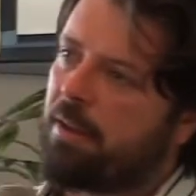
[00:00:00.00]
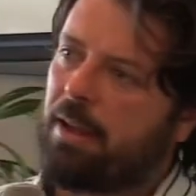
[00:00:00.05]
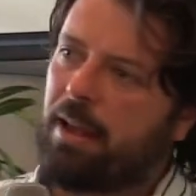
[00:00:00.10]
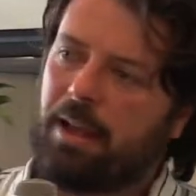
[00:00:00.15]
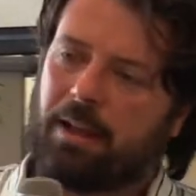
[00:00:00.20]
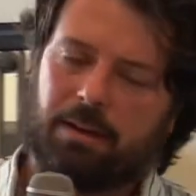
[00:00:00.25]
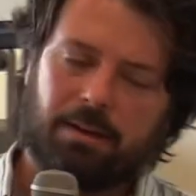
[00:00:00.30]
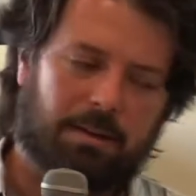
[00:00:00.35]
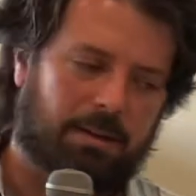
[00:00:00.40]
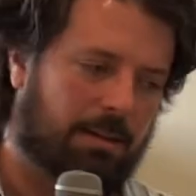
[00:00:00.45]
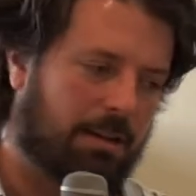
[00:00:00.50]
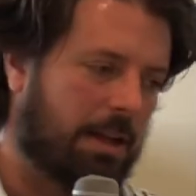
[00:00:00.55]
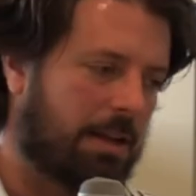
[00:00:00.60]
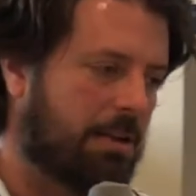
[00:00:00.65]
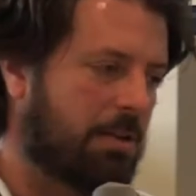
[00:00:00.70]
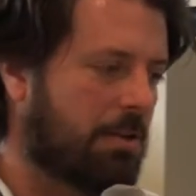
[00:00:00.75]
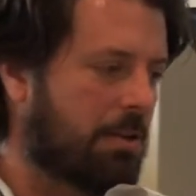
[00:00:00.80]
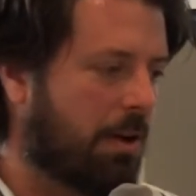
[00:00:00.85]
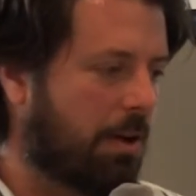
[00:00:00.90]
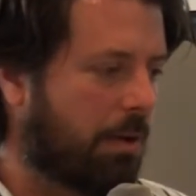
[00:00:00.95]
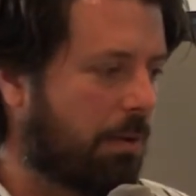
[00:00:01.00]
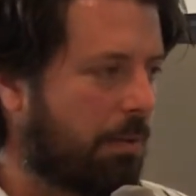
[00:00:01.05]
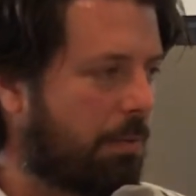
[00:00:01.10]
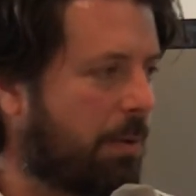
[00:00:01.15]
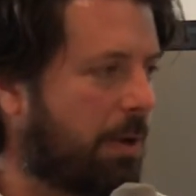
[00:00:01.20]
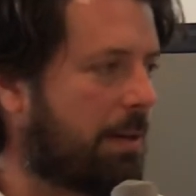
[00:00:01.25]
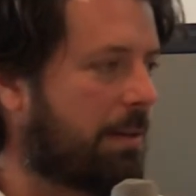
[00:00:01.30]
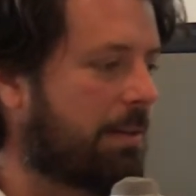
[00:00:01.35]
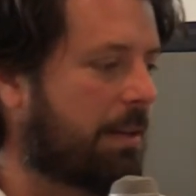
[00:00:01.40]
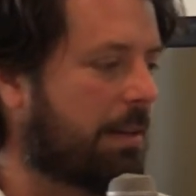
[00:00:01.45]
and let you know
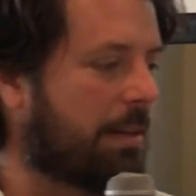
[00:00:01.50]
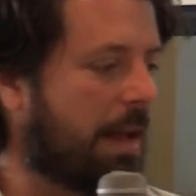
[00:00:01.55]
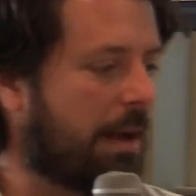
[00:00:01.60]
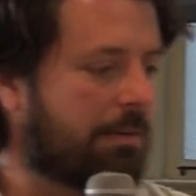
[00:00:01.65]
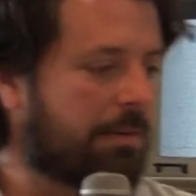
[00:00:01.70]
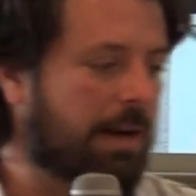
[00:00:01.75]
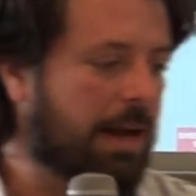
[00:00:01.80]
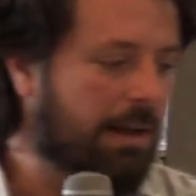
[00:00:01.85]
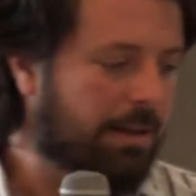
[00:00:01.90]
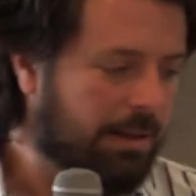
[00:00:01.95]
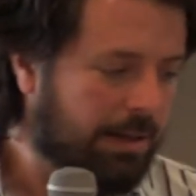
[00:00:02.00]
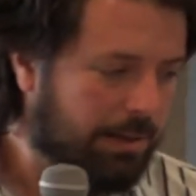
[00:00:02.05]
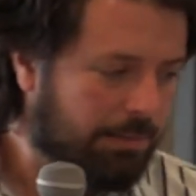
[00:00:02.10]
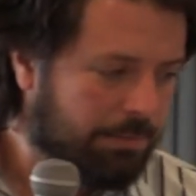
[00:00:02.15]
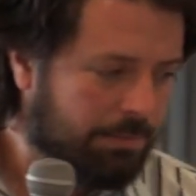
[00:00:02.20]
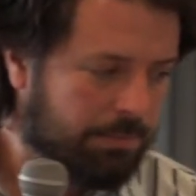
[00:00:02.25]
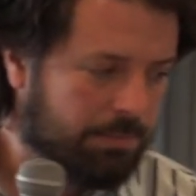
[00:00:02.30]
what is in that reality.